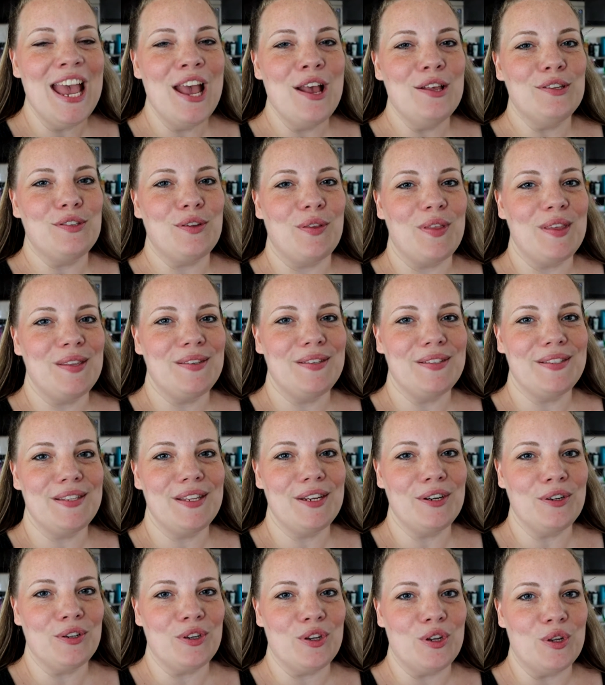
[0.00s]
So this is
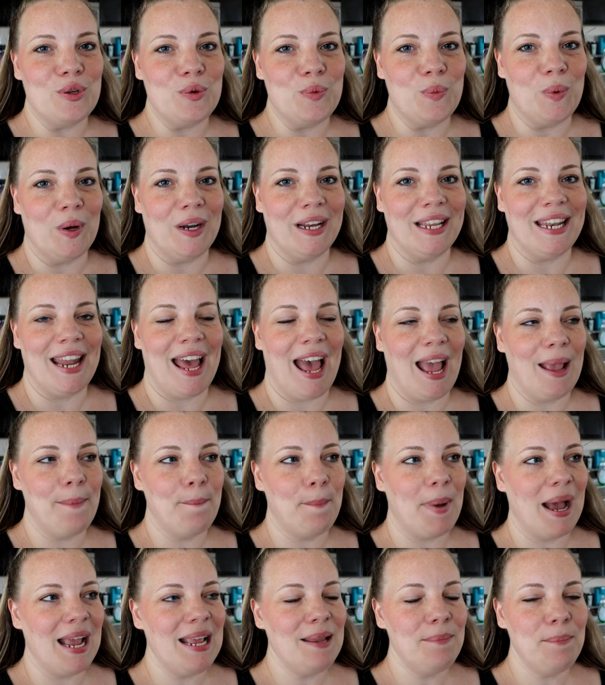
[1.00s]
their new one. I
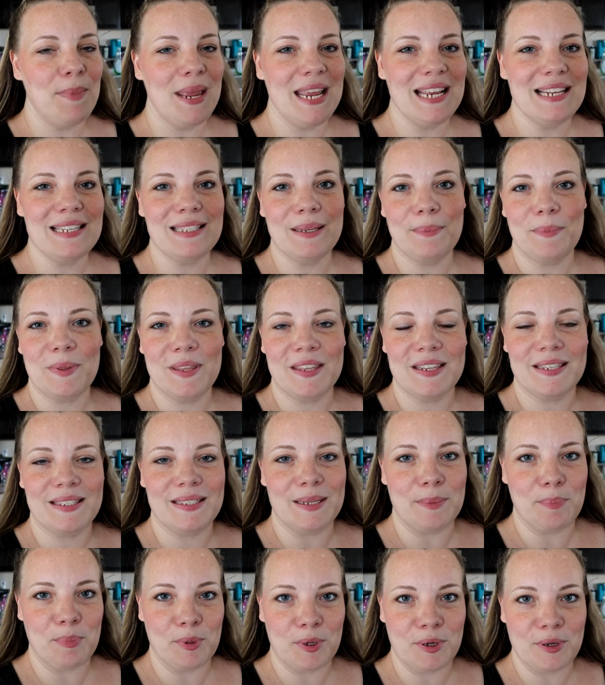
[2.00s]
might make some of the
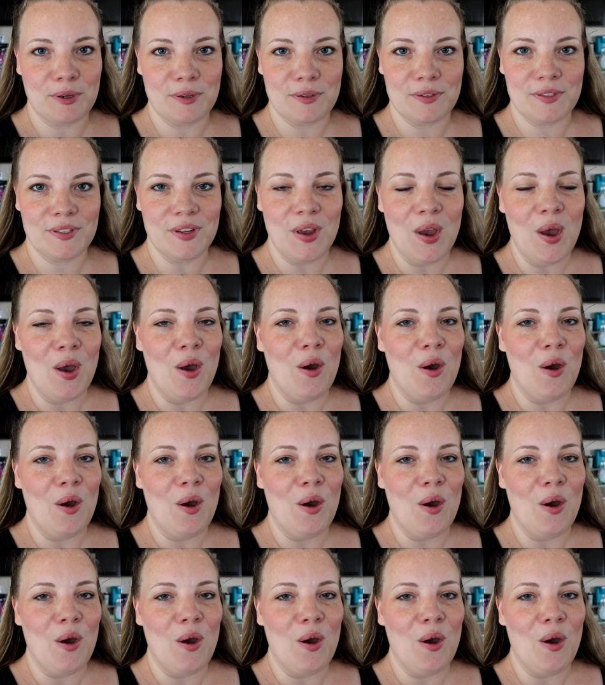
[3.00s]
sippers